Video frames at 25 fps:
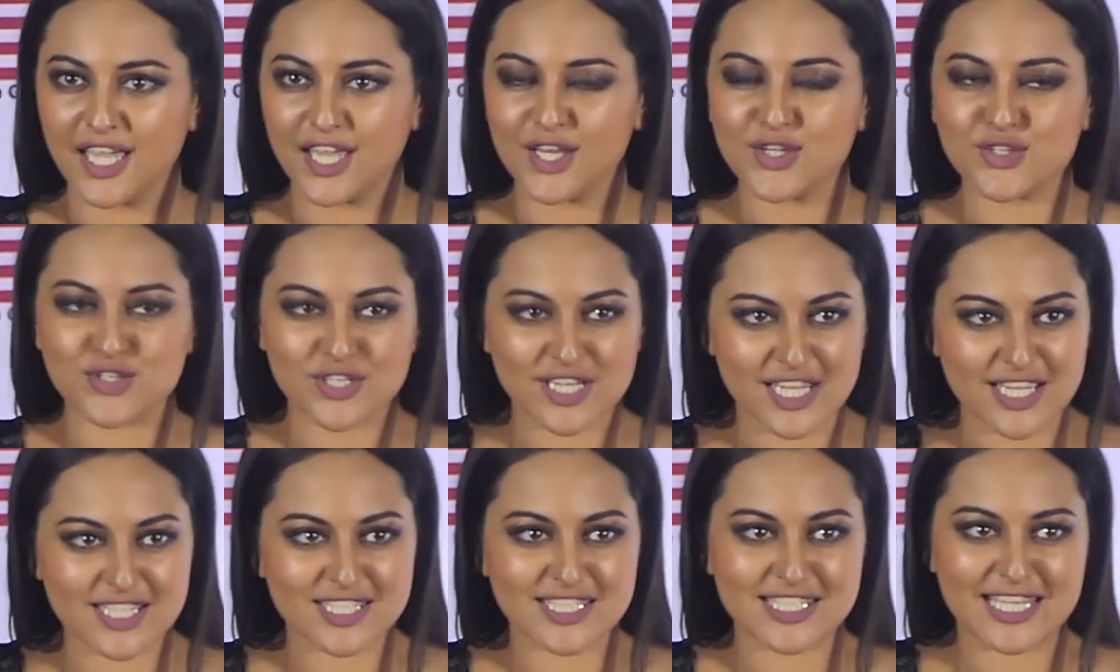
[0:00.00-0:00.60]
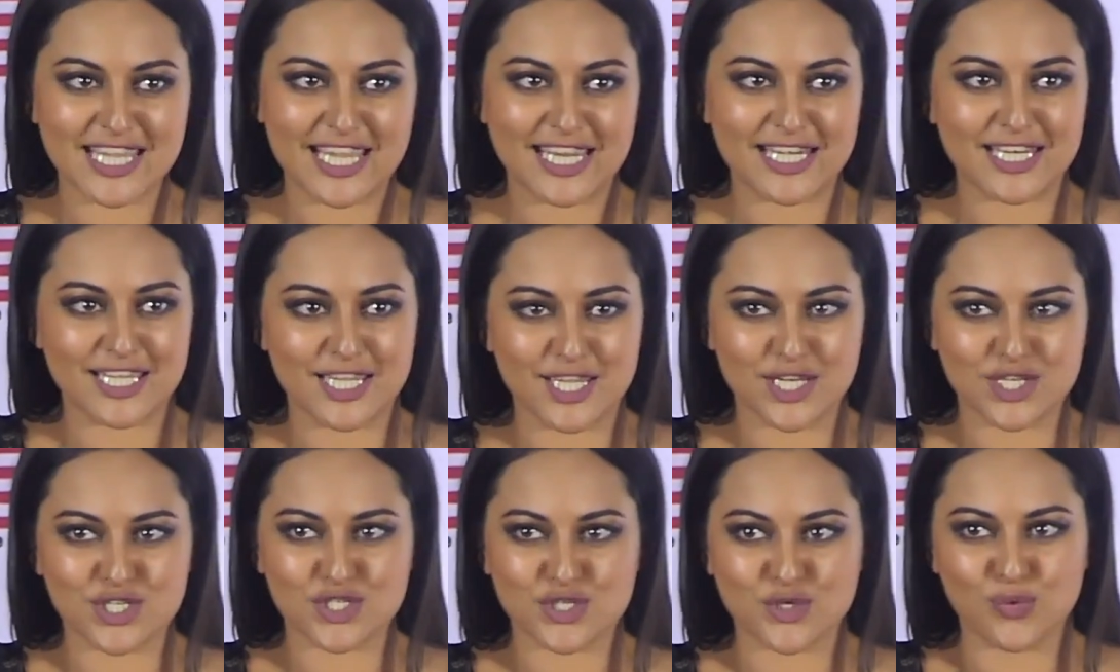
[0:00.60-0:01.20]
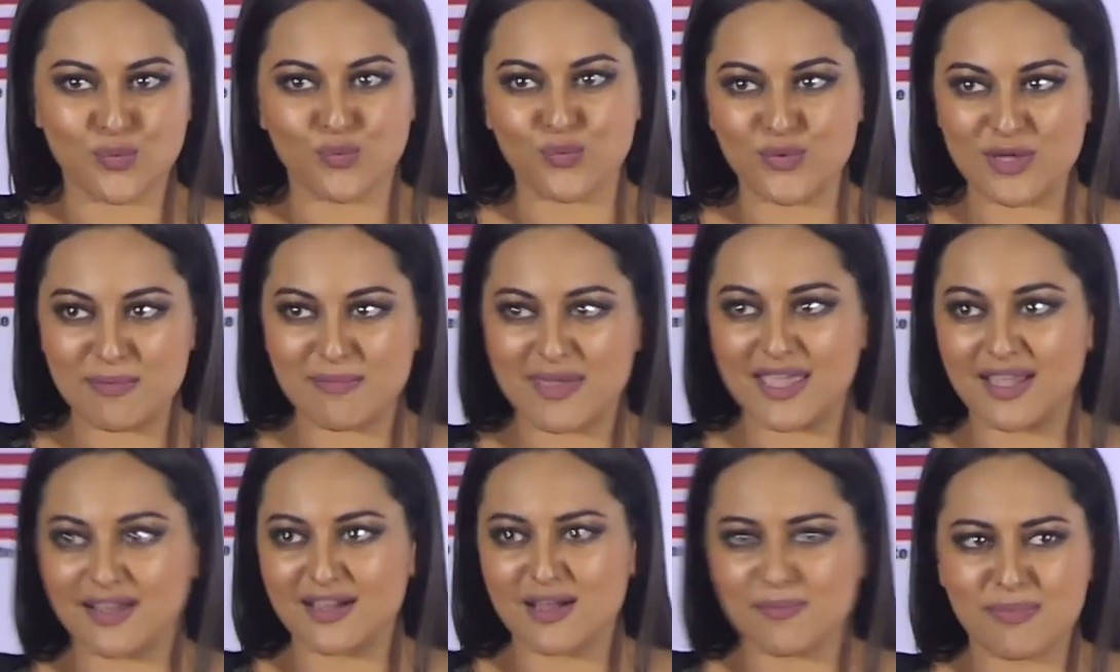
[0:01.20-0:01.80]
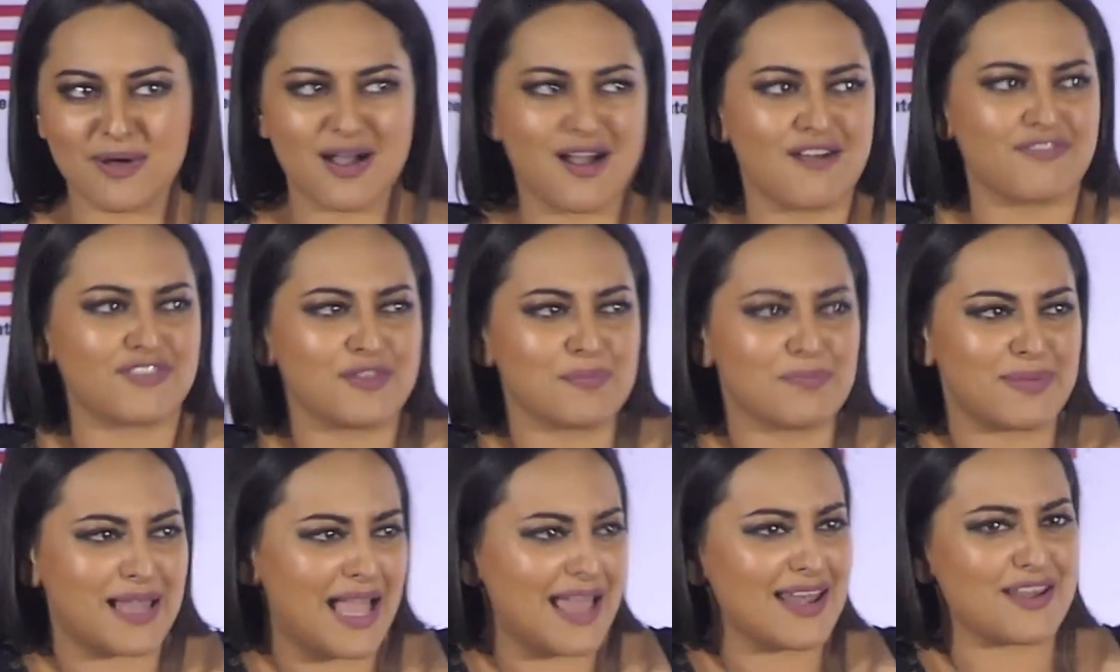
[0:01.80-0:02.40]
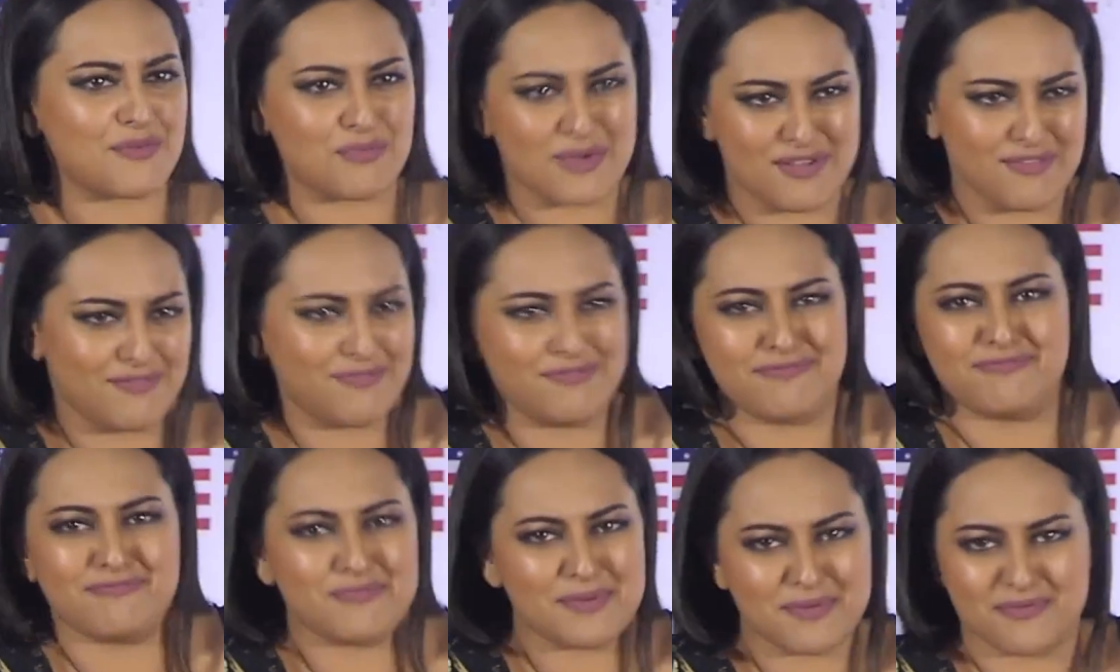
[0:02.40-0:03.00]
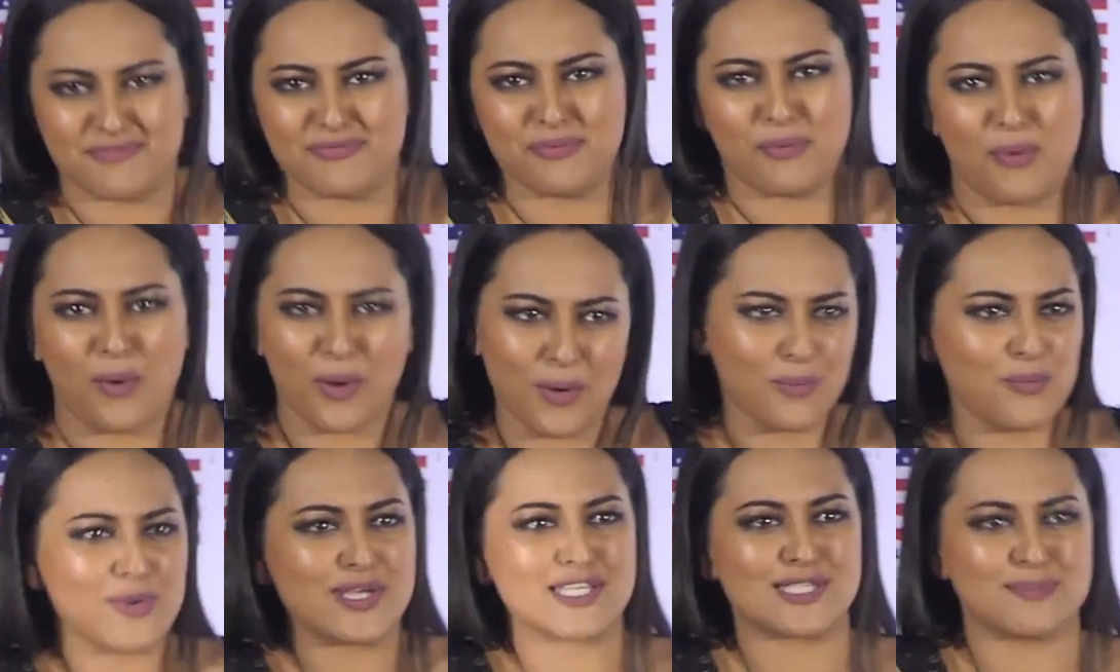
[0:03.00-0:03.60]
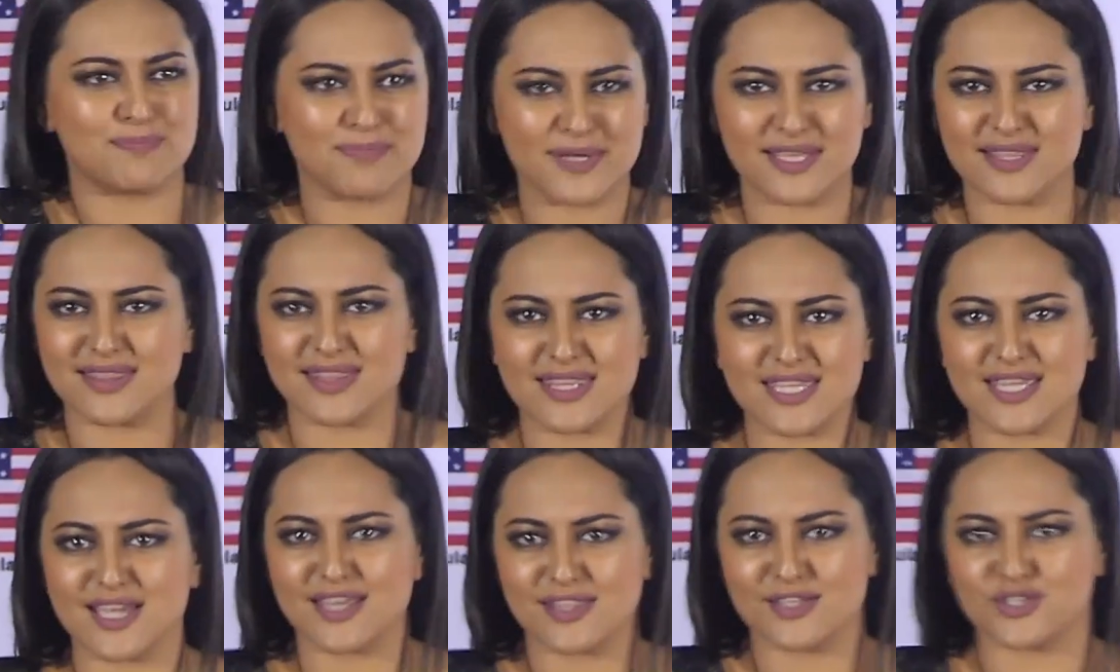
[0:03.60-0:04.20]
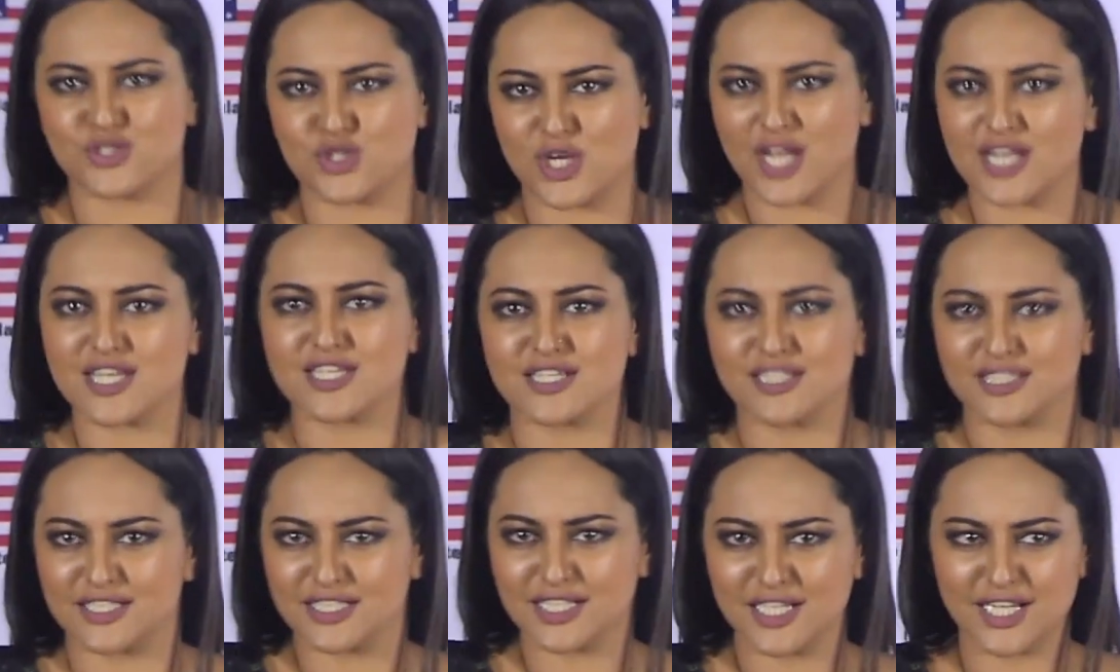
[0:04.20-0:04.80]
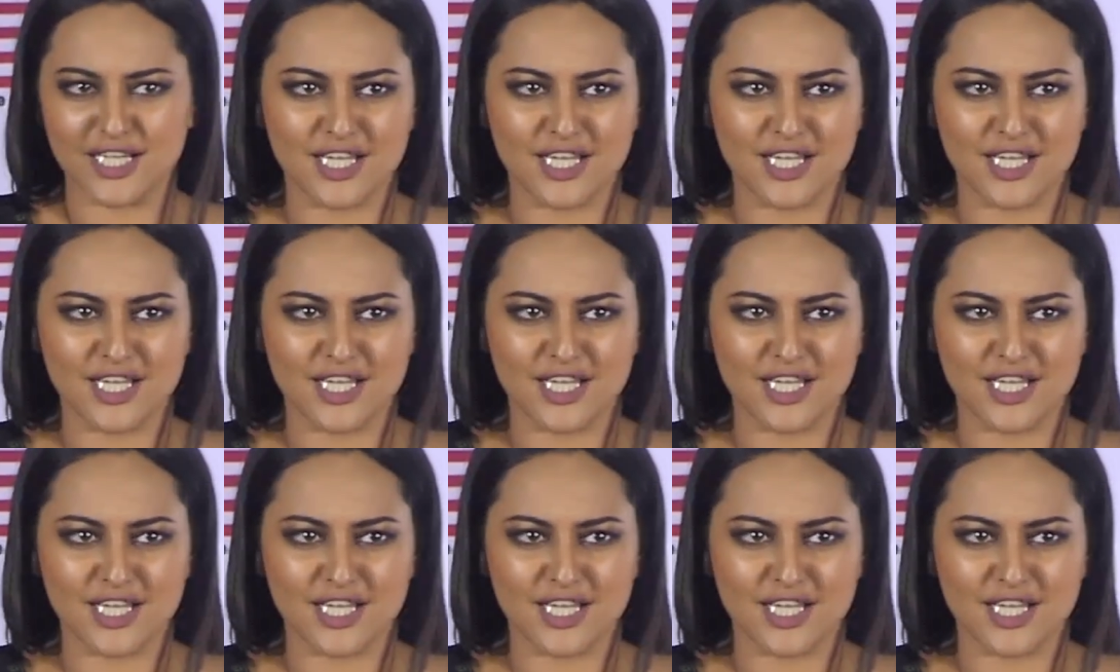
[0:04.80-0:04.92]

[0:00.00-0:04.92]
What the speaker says: In today's day and age, we make up half the planet. We've always been the other gender.